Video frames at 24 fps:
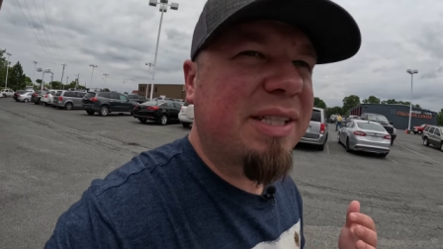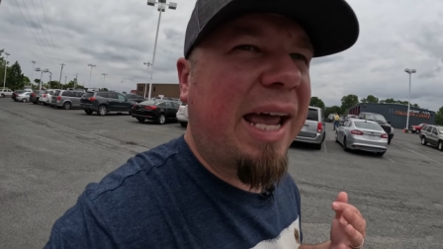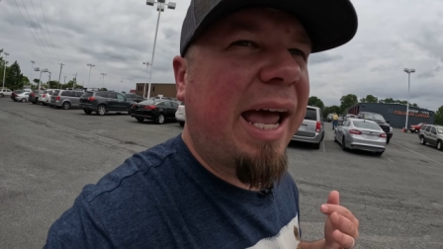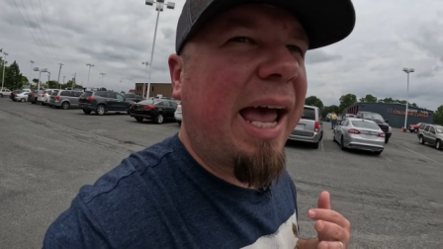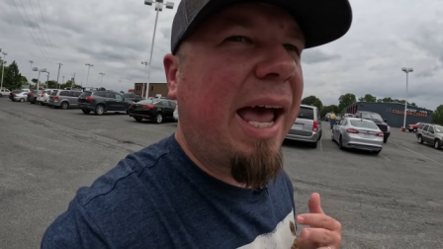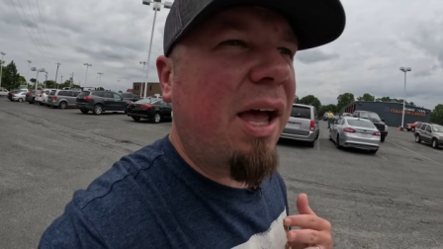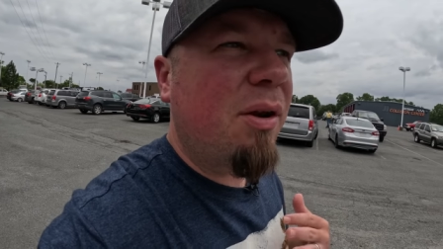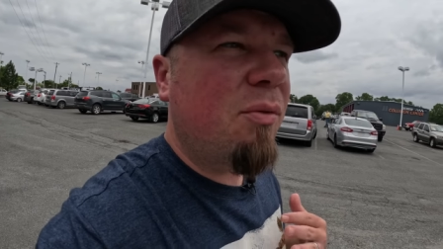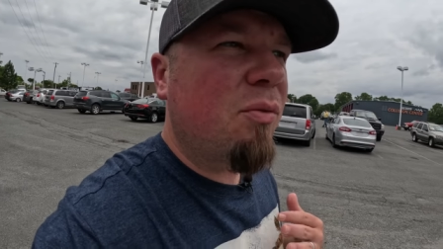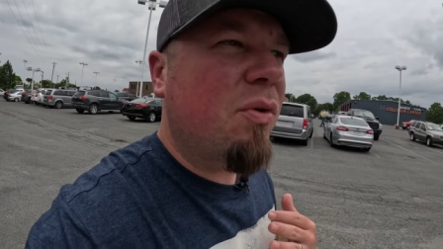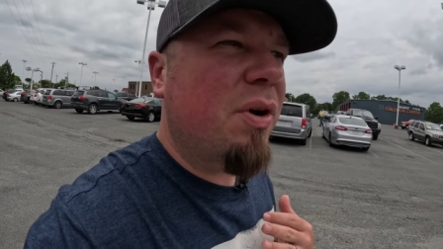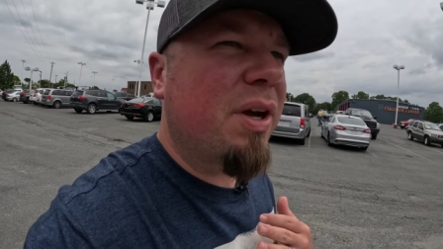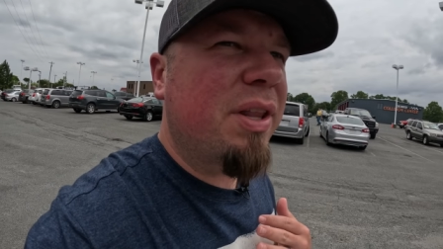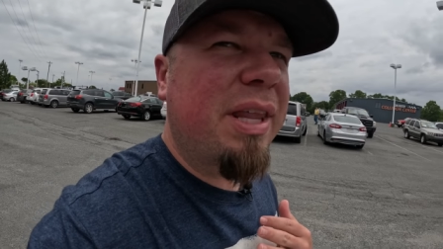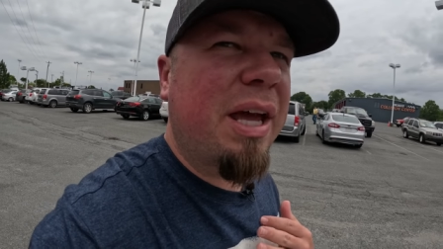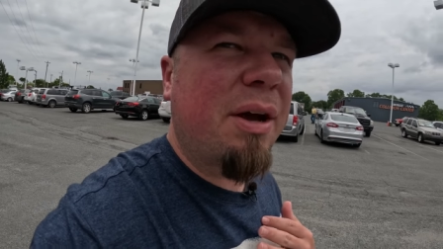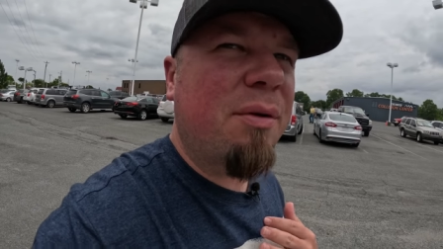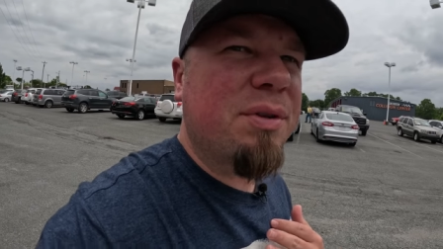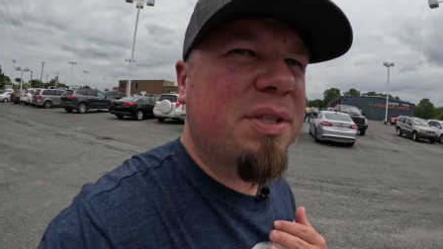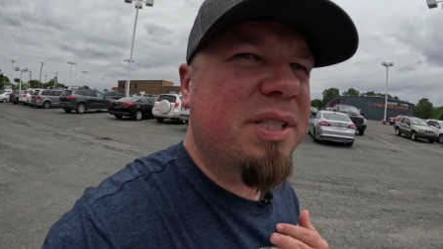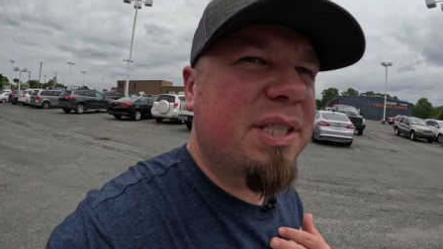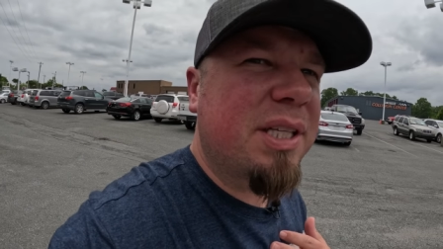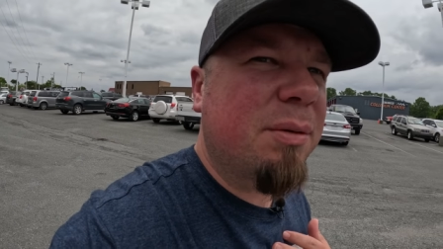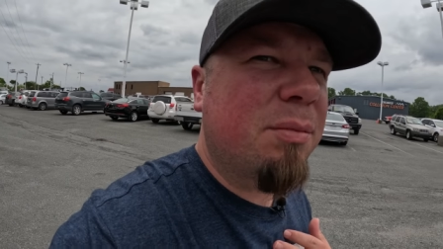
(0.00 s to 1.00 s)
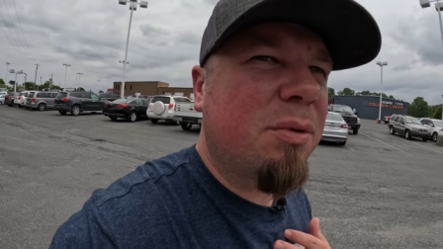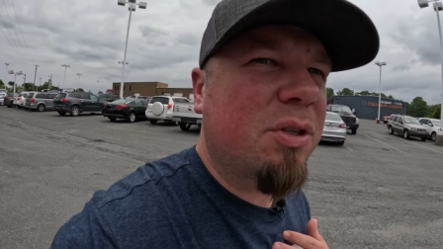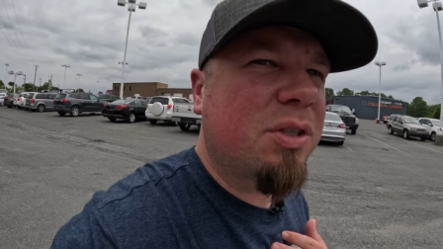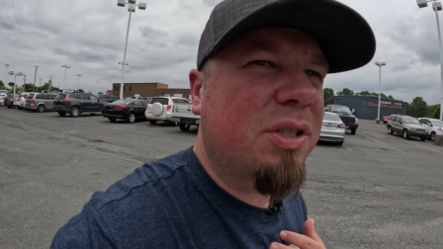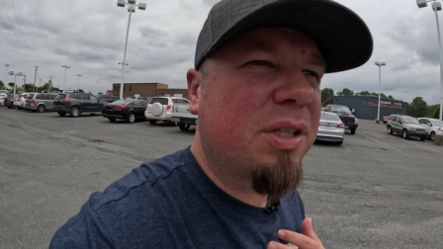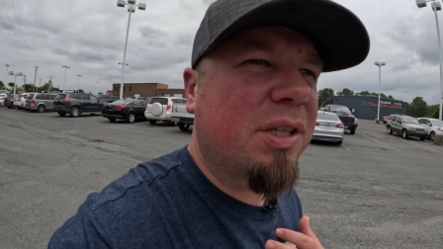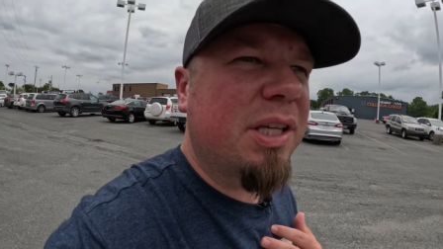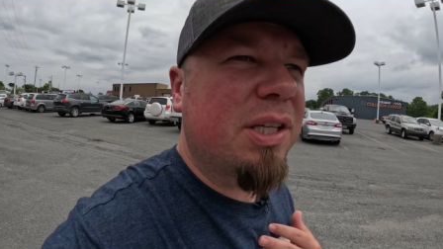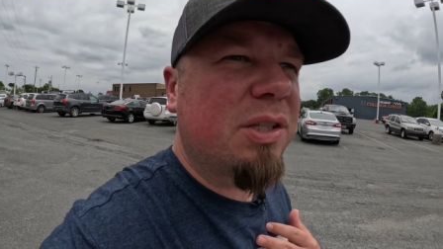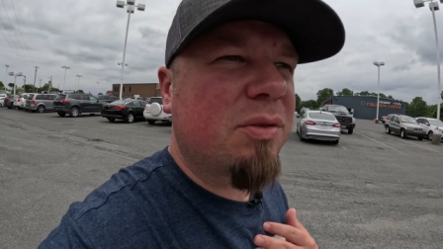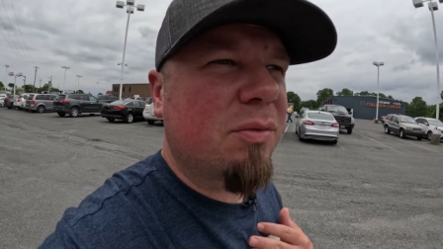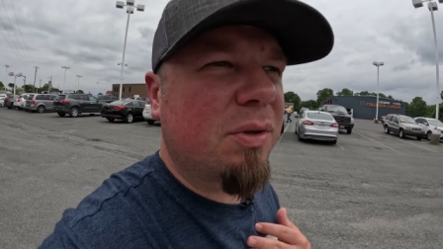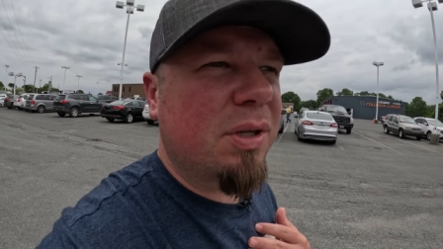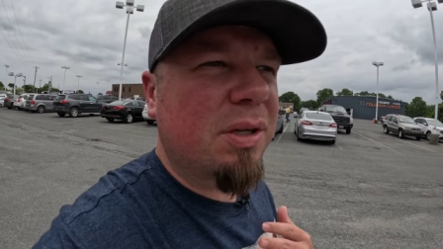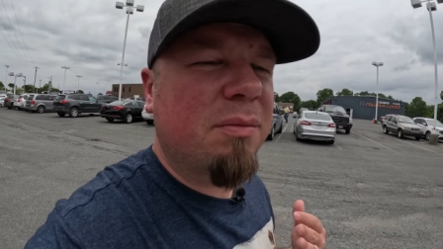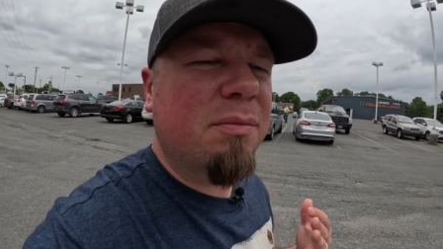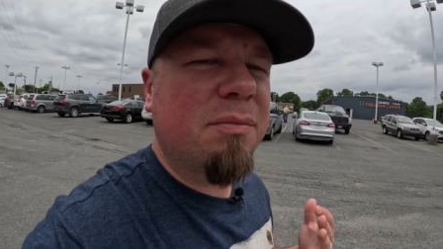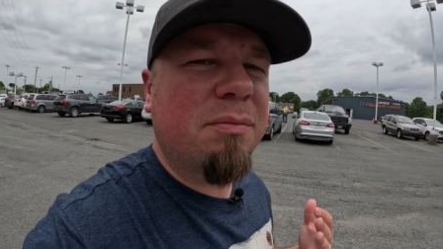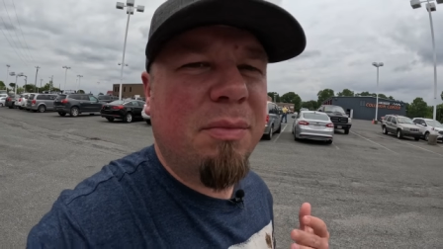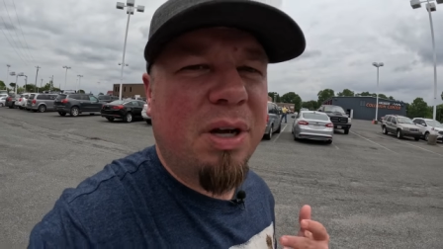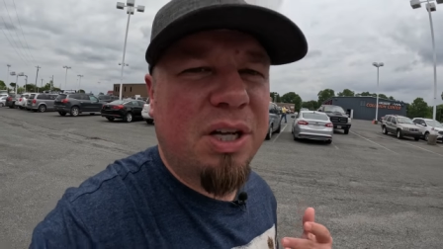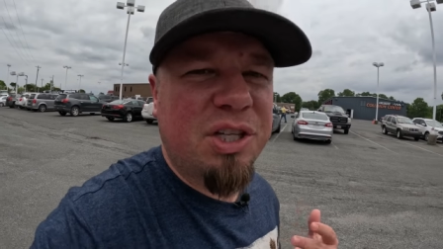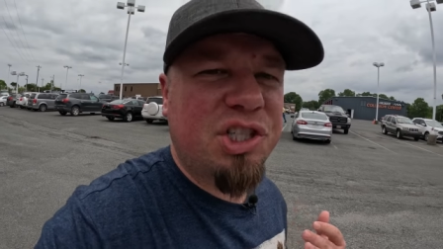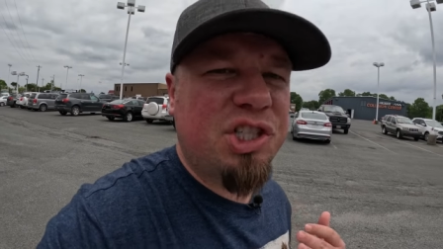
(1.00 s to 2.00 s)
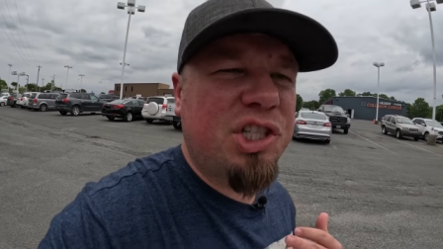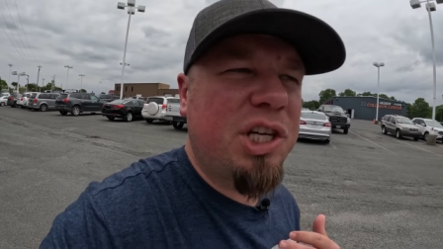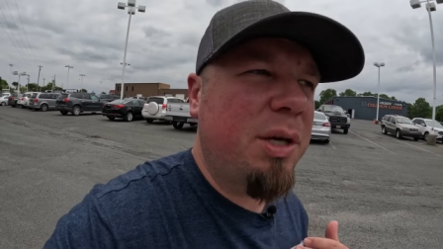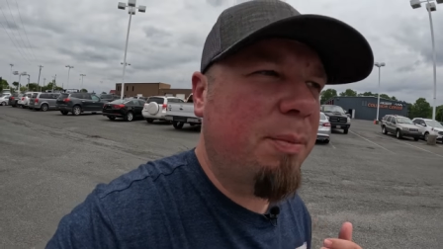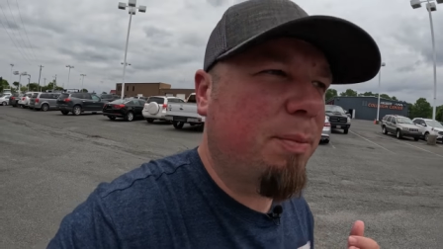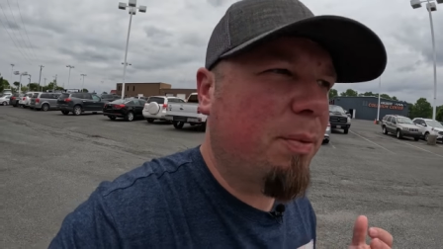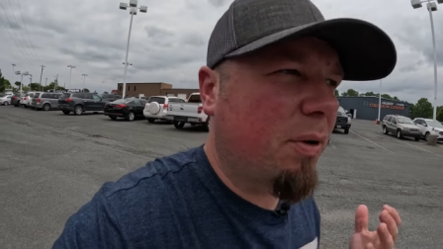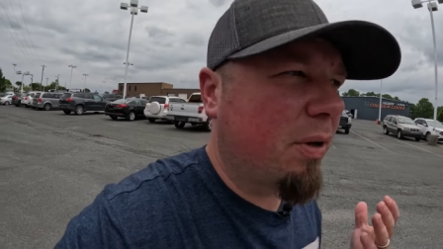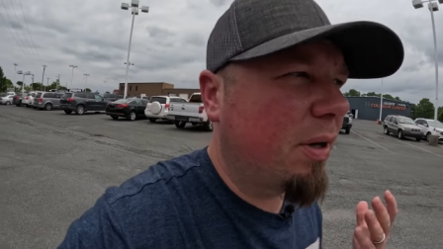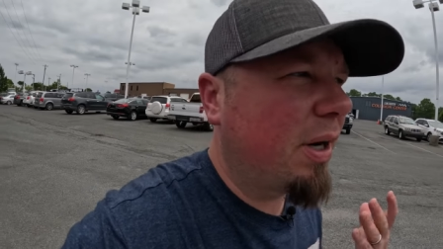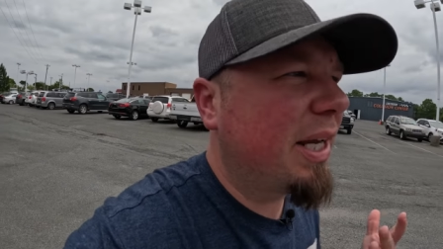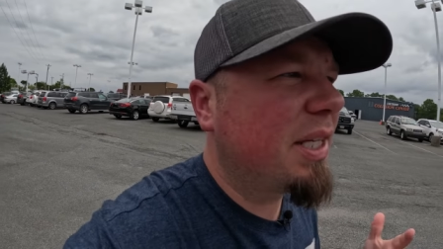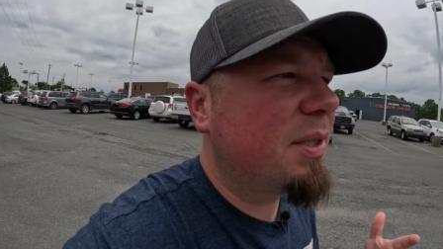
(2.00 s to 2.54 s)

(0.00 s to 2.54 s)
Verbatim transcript: I had one that was similar to this one, much cheaper.